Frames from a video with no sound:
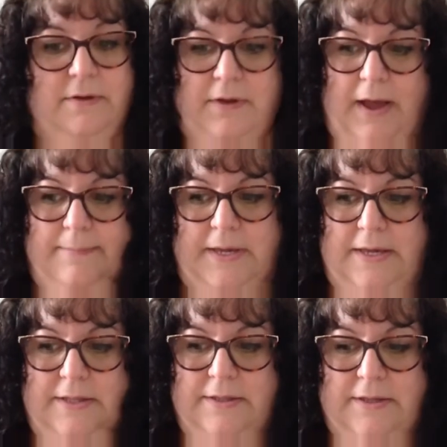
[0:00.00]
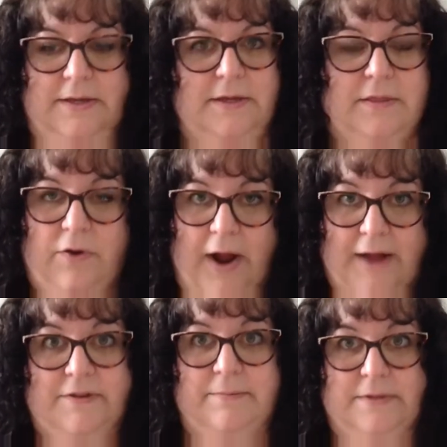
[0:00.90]
I mean, the
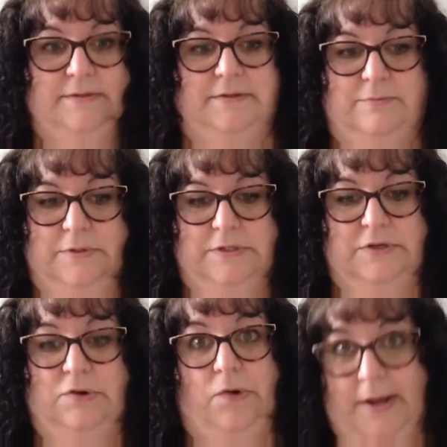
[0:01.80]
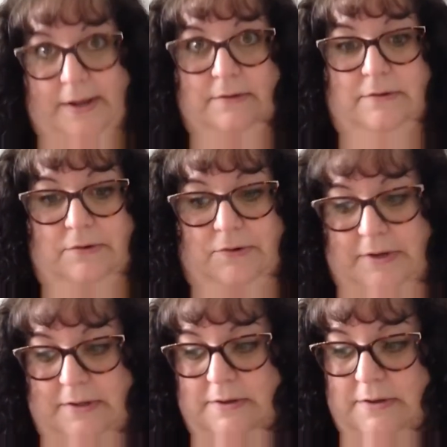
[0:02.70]
crafting business was great
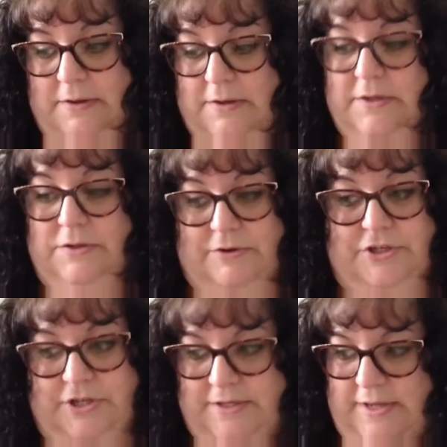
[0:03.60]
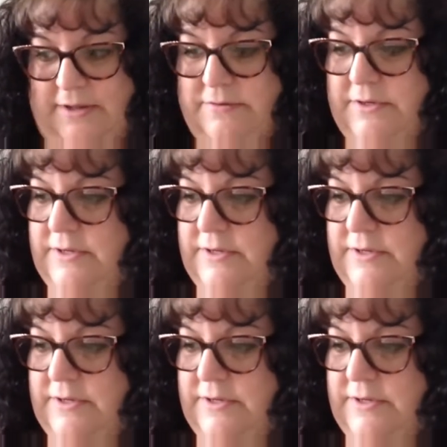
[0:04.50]
during shutdown.